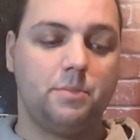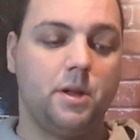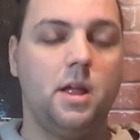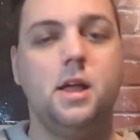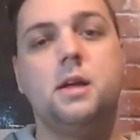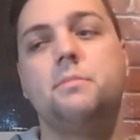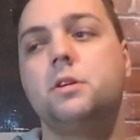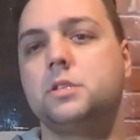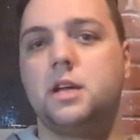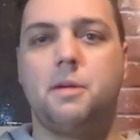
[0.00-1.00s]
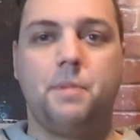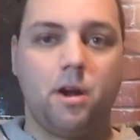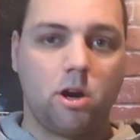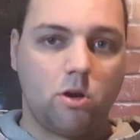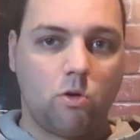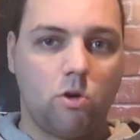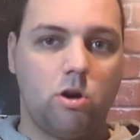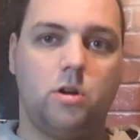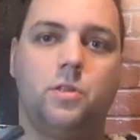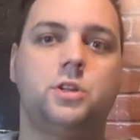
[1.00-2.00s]
But most of the time,
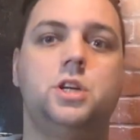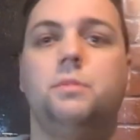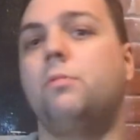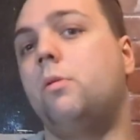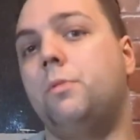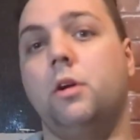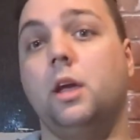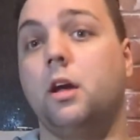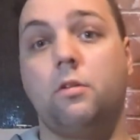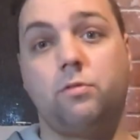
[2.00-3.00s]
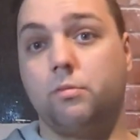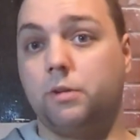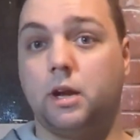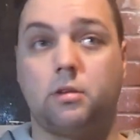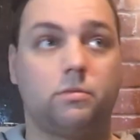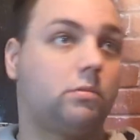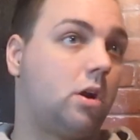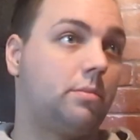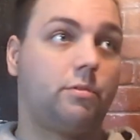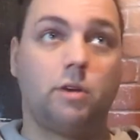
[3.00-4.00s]
paracord or the cheap rope you can get from
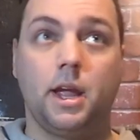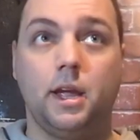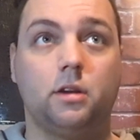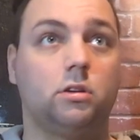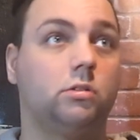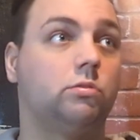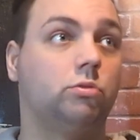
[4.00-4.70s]
Harbor Freight or